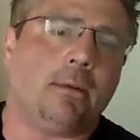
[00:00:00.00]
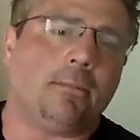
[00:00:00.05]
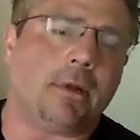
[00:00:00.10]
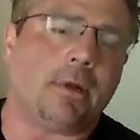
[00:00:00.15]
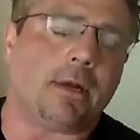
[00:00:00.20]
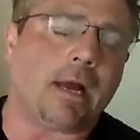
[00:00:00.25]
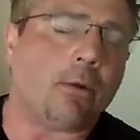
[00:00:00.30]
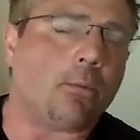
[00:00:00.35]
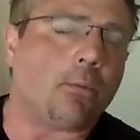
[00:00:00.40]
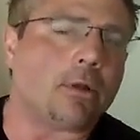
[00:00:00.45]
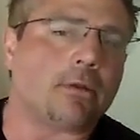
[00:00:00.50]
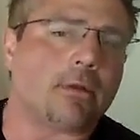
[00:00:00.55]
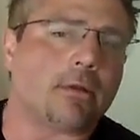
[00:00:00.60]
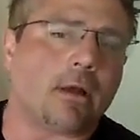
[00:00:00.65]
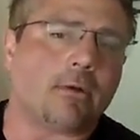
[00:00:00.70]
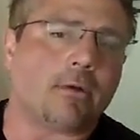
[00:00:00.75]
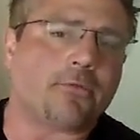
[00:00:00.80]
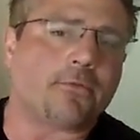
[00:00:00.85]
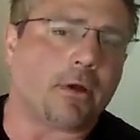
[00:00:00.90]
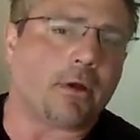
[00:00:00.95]
But I would
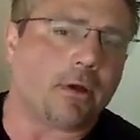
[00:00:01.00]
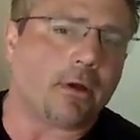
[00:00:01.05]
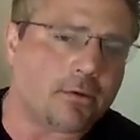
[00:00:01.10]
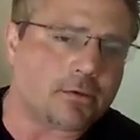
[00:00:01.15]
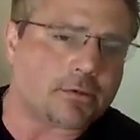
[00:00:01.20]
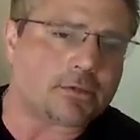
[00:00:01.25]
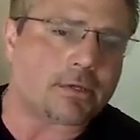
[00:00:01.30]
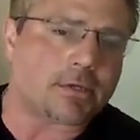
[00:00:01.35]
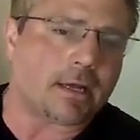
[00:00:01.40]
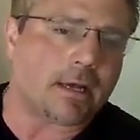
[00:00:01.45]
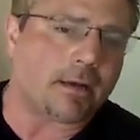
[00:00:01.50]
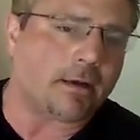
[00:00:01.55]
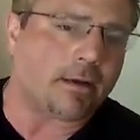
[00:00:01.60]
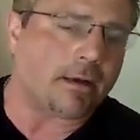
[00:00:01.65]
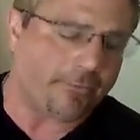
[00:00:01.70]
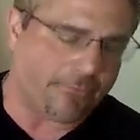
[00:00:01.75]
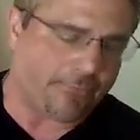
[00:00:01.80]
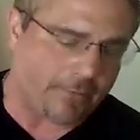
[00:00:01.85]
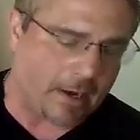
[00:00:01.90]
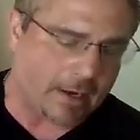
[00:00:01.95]
love to host that.
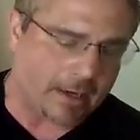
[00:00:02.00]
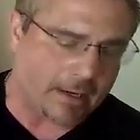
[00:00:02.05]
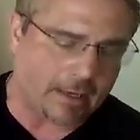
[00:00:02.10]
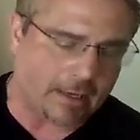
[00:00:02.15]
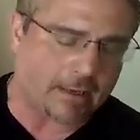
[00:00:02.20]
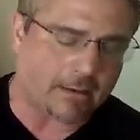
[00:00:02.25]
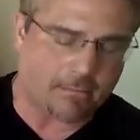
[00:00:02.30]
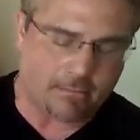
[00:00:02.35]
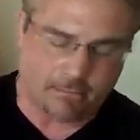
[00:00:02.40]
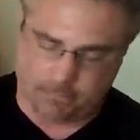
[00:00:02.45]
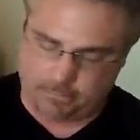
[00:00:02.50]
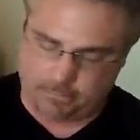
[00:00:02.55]
And if I get